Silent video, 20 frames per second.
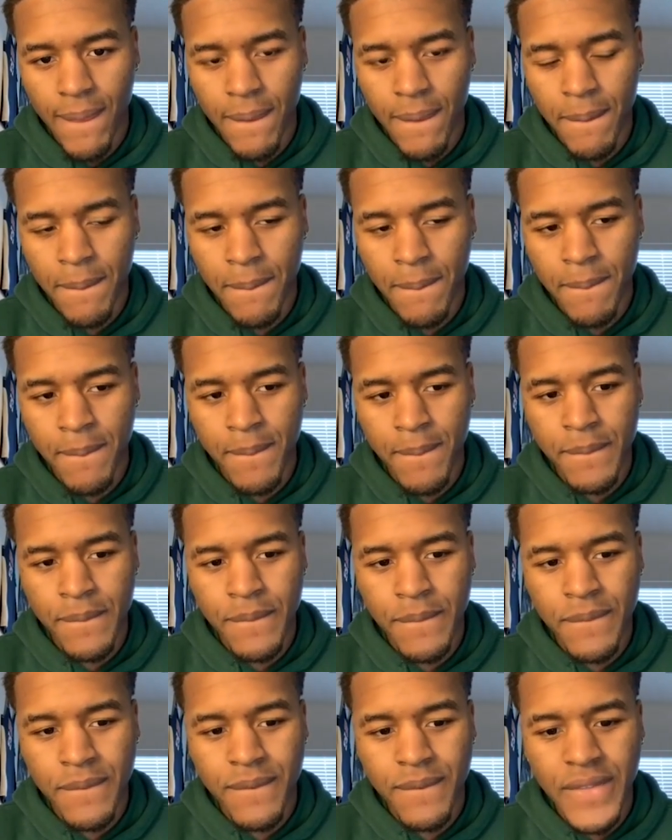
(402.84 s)

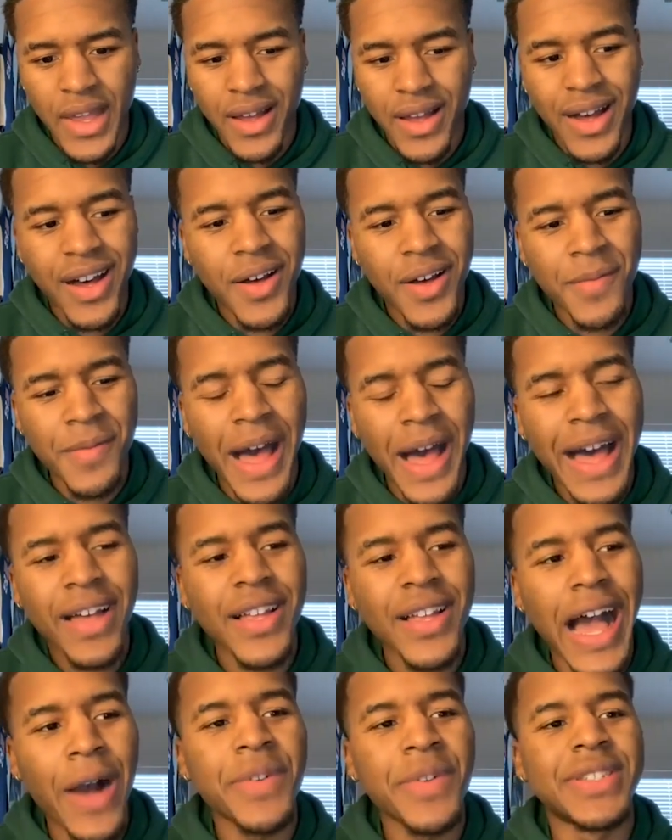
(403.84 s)
I would say
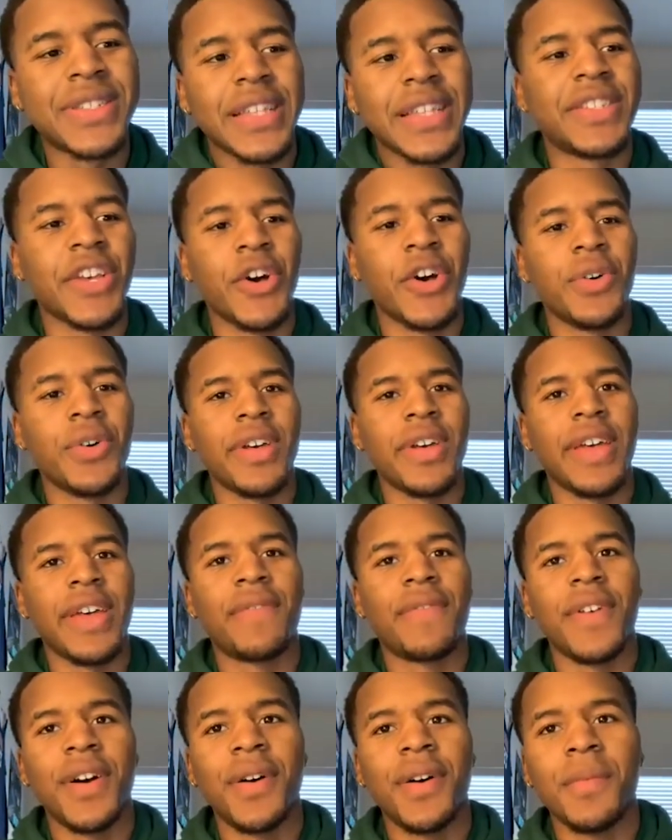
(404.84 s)
so. If
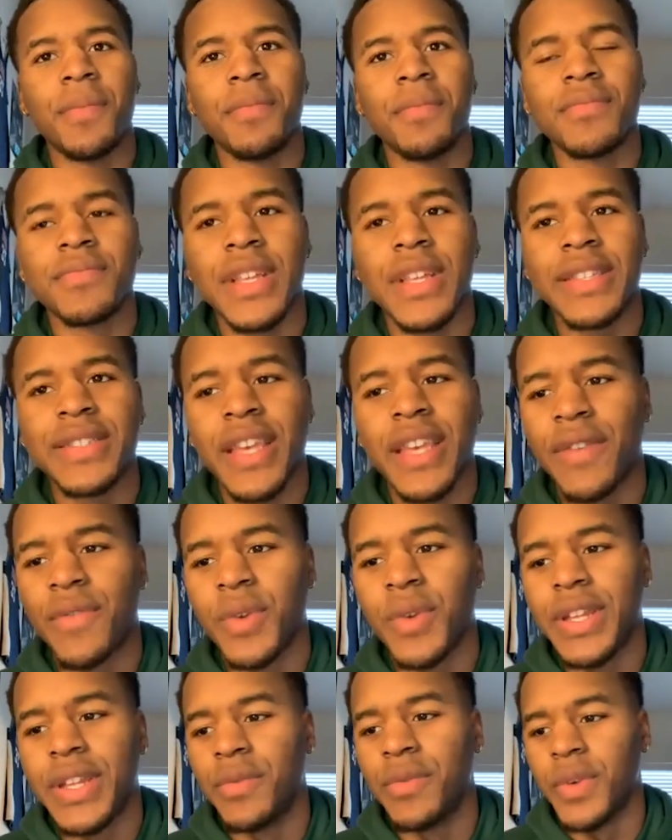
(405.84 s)
let's say if we
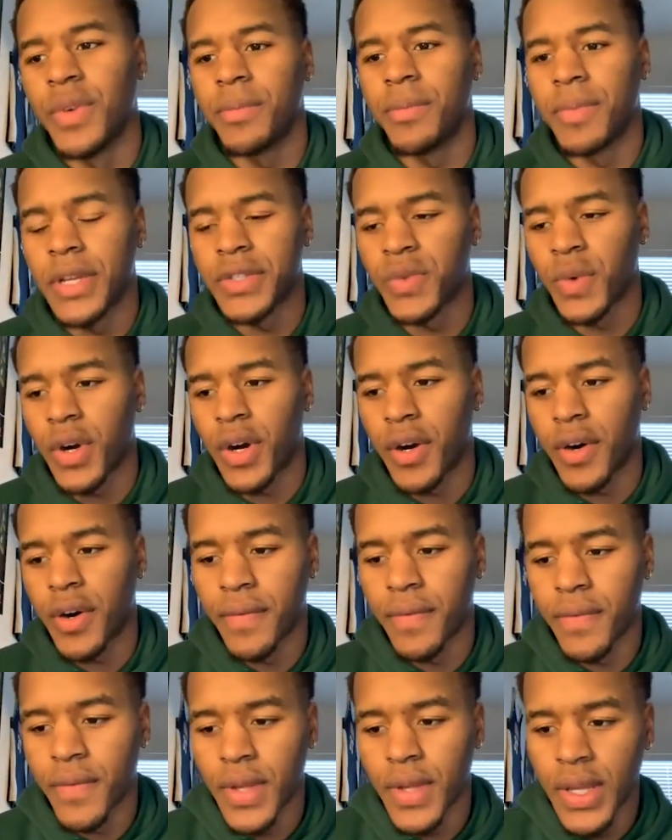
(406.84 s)
didn't win the Big
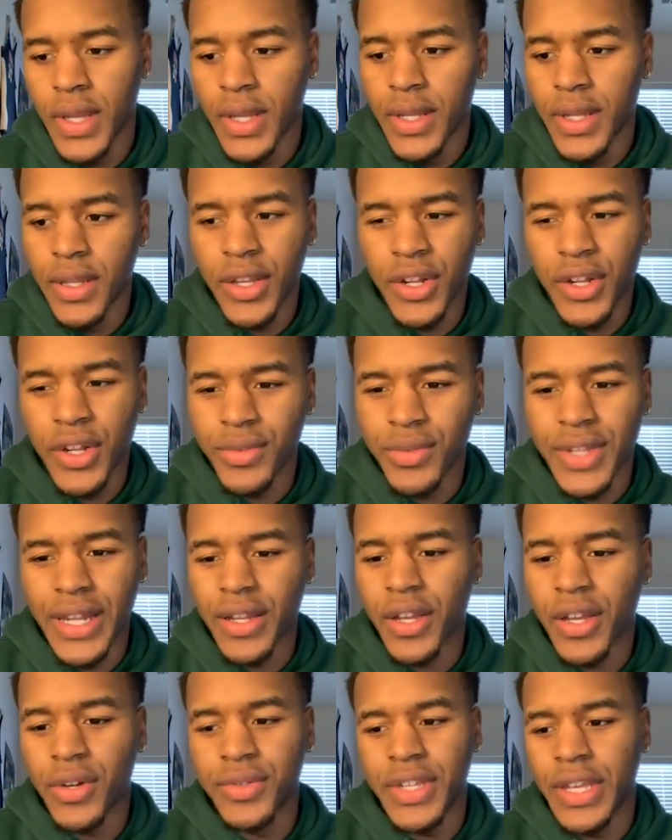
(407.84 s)
12,
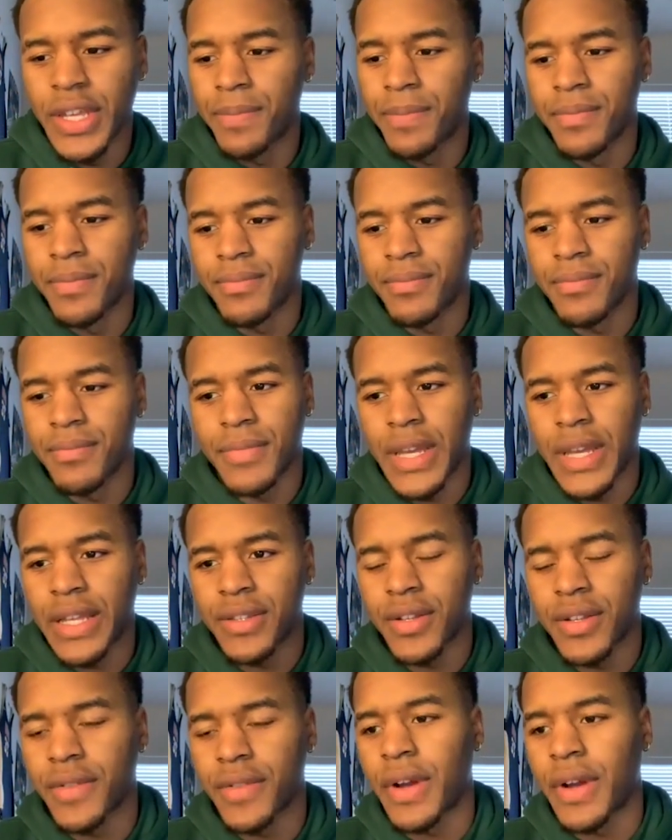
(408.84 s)
didn't go deep and make
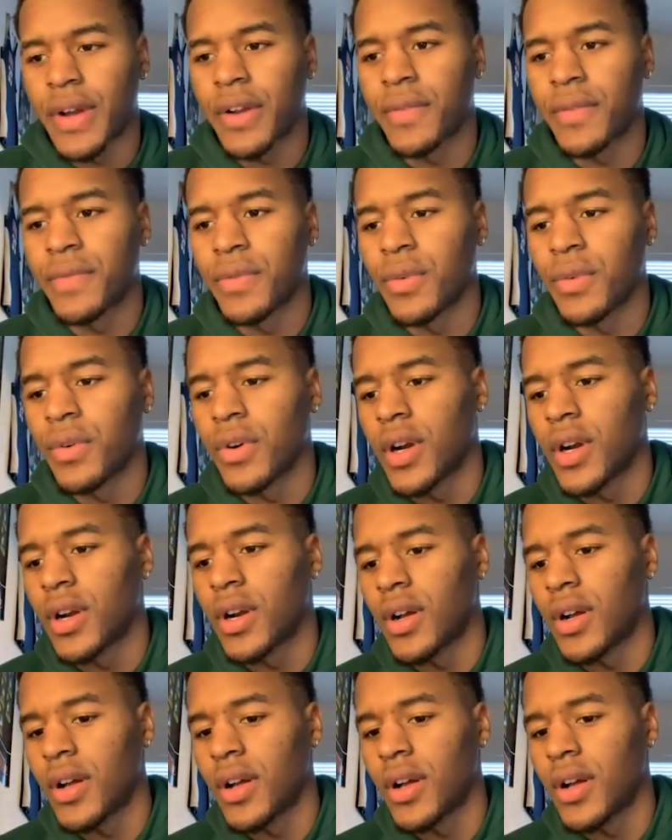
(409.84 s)
it to the Final Four.